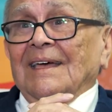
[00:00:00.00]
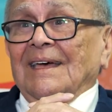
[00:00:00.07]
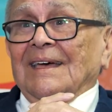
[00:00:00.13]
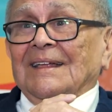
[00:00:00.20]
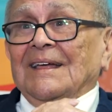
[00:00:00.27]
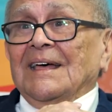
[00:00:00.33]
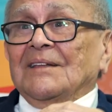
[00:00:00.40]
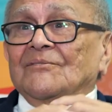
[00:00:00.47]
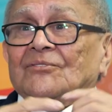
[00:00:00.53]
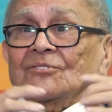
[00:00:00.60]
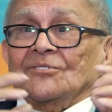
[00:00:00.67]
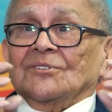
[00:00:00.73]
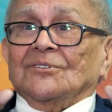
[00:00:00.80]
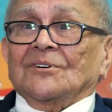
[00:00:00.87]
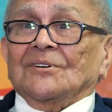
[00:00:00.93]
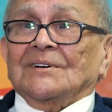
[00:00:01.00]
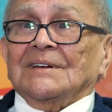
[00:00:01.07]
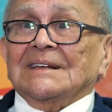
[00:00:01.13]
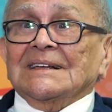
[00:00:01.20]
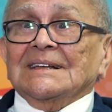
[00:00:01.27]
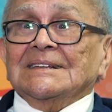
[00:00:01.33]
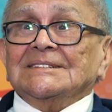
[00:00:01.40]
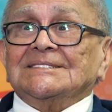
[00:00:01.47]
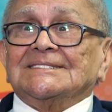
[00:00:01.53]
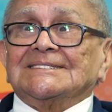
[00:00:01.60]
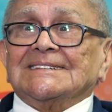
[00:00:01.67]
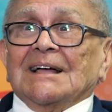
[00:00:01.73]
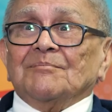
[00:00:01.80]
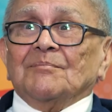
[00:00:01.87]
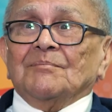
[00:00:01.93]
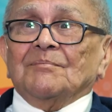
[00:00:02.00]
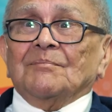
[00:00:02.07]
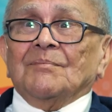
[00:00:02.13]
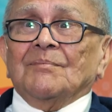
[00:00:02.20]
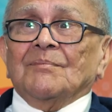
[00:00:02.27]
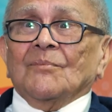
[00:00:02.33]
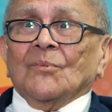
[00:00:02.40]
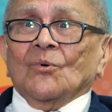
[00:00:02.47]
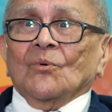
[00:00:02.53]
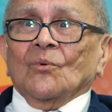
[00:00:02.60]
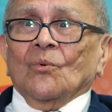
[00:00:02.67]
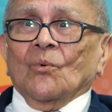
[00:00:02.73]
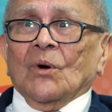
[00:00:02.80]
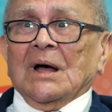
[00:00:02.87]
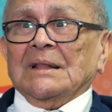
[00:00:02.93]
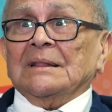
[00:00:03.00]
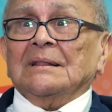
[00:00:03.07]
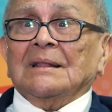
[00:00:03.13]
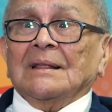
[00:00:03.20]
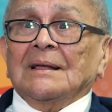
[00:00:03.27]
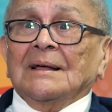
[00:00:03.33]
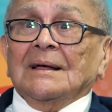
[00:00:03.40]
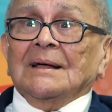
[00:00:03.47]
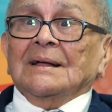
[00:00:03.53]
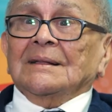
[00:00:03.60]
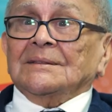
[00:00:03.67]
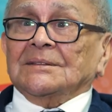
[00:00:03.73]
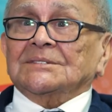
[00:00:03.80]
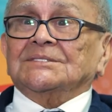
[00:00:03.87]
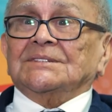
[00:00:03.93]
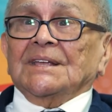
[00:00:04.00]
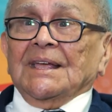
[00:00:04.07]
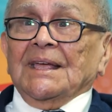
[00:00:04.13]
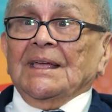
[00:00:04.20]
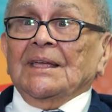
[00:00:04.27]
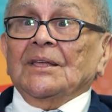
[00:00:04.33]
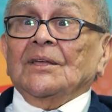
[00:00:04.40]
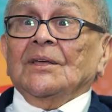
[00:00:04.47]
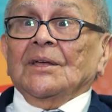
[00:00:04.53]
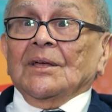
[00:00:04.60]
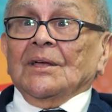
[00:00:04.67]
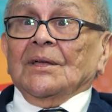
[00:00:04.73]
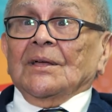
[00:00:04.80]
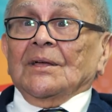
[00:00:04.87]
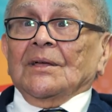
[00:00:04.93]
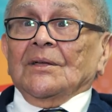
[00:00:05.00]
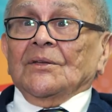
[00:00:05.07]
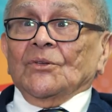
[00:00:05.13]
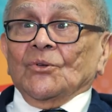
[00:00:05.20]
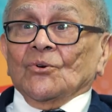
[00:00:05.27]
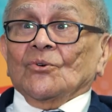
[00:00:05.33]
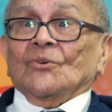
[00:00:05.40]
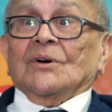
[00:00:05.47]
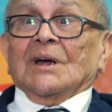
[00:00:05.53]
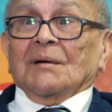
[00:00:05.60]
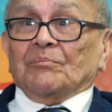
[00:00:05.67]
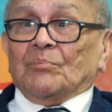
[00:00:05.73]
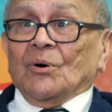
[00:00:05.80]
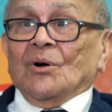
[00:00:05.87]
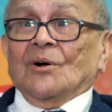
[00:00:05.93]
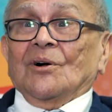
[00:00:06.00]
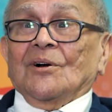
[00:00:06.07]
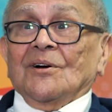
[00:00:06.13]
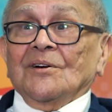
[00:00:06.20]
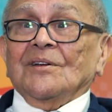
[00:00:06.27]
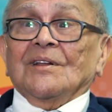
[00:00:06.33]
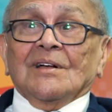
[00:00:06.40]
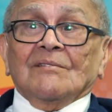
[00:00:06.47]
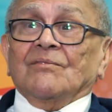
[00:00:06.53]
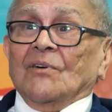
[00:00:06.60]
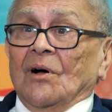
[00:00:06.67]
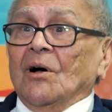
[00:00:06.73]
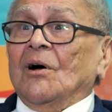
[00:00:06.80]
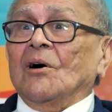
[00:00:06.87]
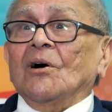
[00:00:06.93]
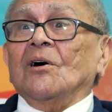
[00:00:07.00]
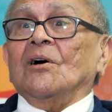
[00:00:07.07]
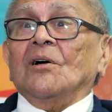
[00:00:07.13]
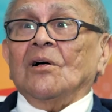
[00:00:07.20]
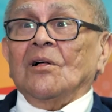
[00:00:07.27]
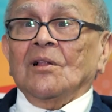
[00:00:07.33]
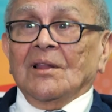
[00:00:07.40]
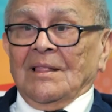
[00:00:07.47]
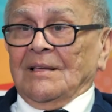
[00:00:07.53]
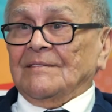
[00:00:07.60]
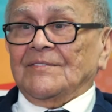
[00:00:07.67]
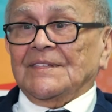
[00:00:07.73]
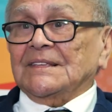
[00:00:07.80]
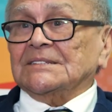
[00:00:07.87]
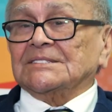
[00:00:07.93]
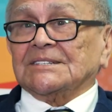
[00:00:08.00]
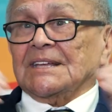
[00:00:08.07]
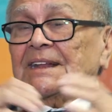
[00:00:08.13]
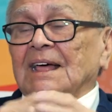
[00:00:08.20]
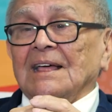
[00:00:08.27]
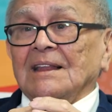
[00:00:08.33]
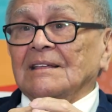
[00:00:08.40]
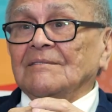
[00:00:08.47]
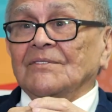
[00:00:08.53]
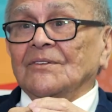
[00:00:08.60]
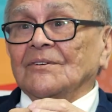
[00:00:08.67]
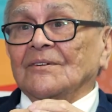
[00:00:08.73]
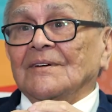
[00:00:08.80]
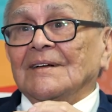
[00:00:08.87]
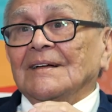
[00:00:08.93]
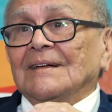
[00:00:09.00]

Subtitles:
And for someone to say, you're a part of all of this and I love you.